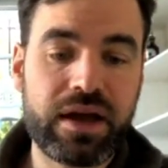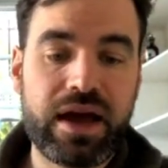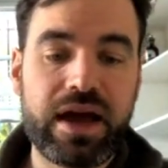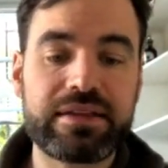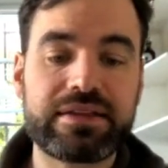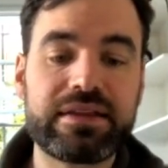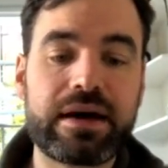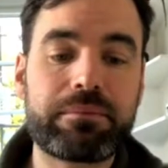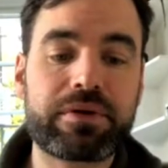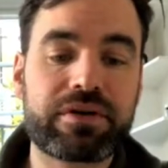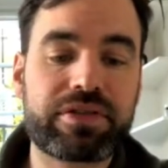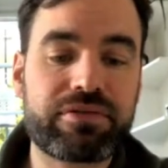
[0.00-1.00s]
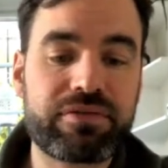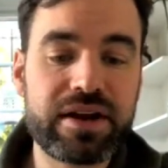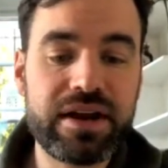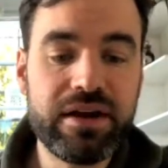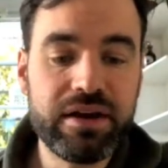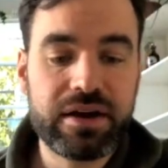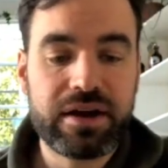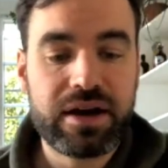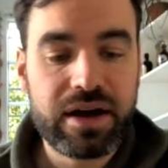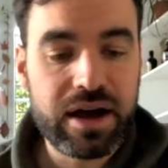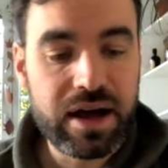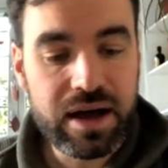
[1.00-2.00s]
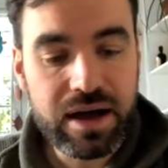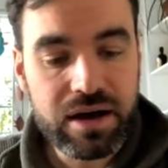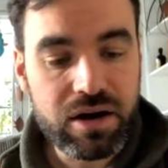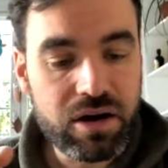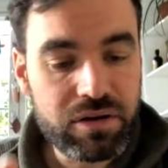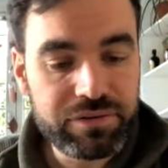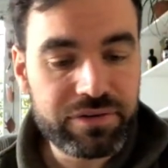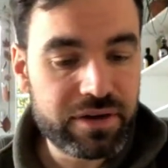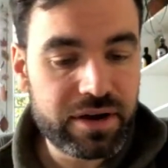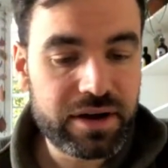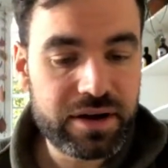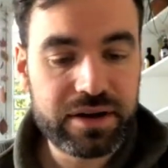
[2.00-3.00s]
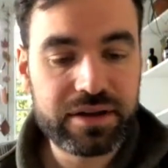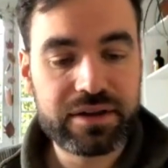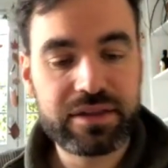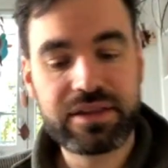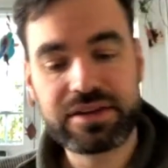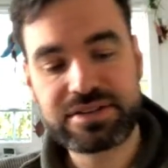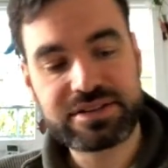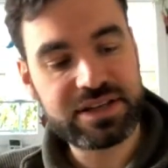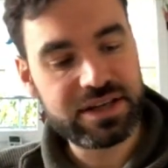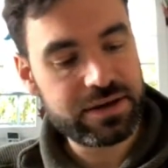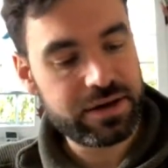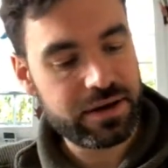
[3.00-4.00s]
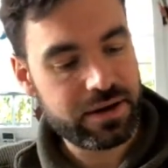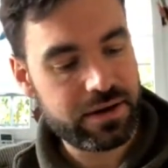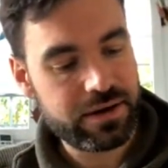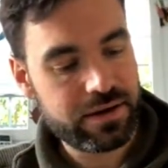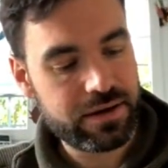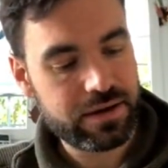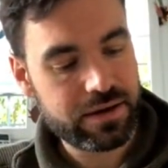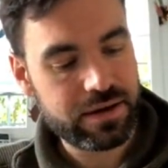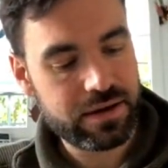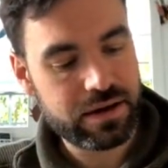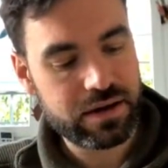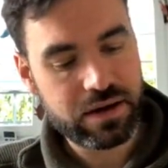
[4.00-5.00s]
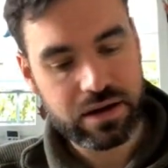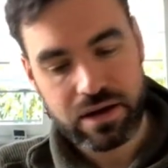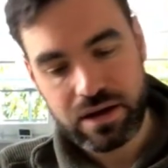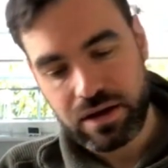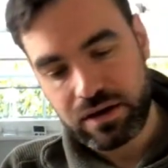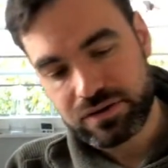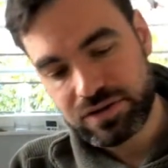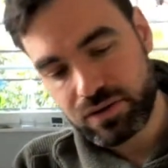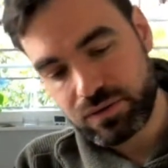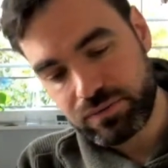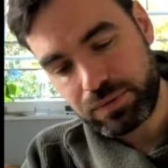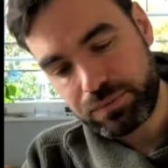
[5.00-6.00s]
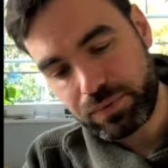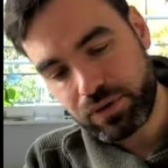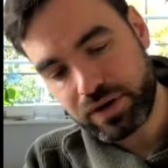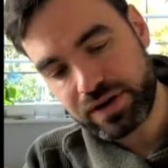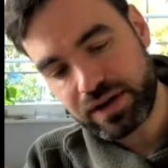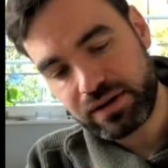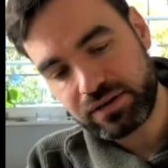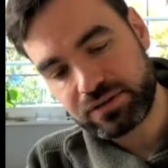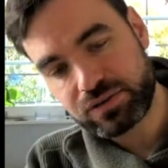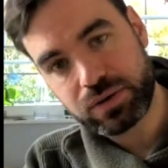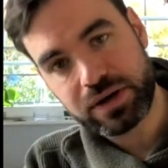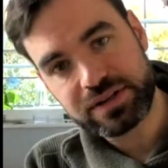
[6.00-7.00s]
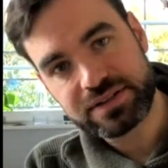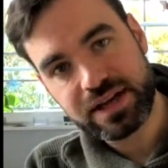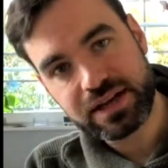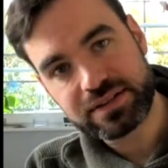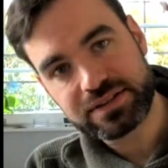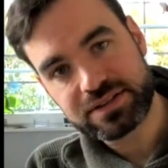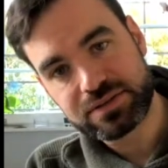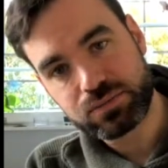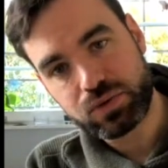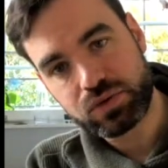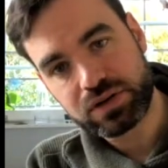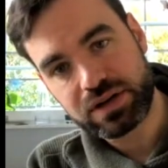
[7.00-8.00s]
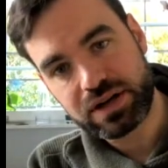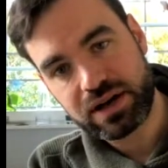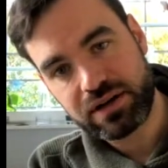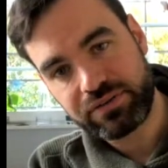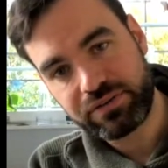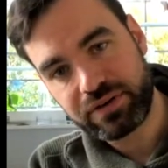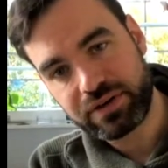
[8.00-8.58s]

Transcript: at number 3 of this tea. So pour it in, 20 seconds is more than enough.